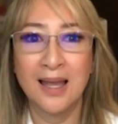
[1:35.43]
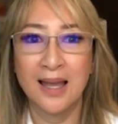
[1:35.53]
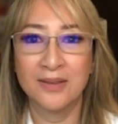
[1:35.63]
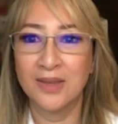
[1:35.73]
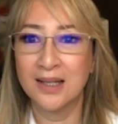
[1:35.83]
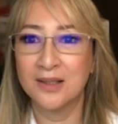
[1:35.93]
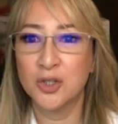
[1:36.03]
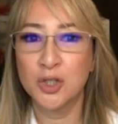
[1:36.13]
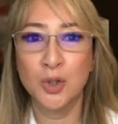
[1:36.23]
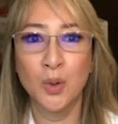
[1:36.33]
and then
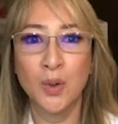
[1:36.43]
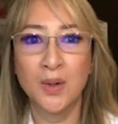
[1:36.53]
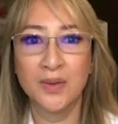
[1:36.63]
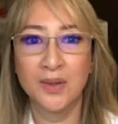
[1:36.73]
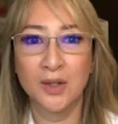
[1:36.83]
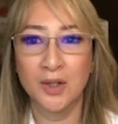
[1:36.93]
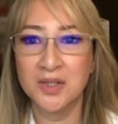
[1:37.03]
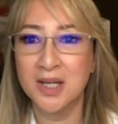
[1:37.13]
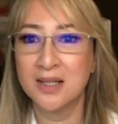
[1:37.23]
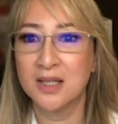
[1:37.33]
ensure
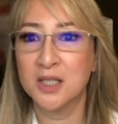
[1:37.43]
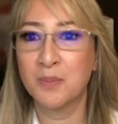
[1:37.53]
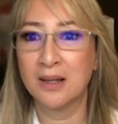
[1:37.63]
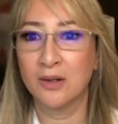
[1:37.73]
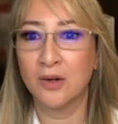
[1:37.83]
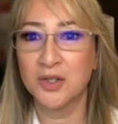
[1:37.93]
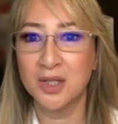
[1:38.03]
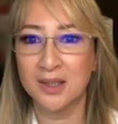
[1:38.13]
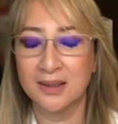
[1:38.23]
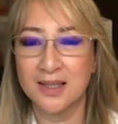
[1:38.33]
content is
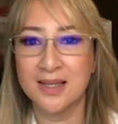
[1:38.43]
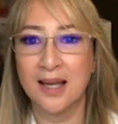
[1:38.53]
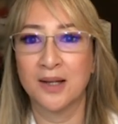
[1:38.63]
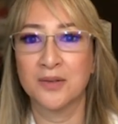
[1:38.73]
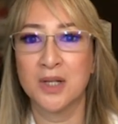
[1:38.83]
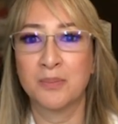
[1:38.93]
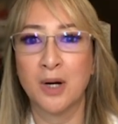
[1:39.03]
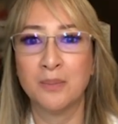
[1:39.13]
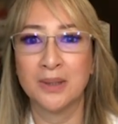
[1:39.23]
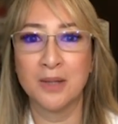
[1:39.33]
pedagogically sound,
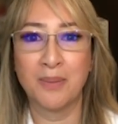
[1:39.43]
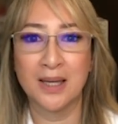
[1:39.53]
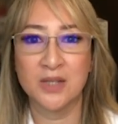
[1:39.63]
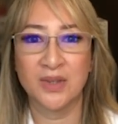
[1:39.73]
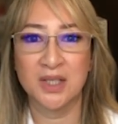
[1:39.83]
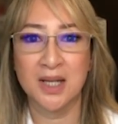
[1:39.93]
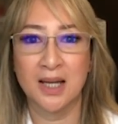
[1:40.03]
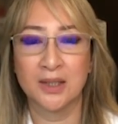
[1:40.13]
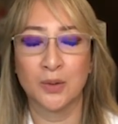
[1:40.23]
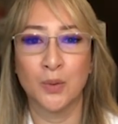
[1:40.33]
appropriately paced for the
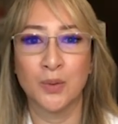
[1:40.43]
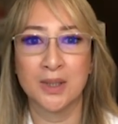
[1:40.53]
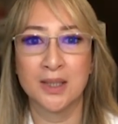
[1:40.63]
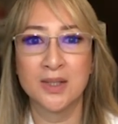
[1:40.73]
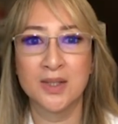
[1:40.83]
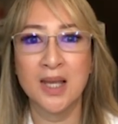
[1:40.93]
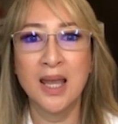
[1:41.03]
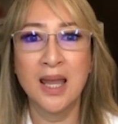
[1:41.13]
target audience,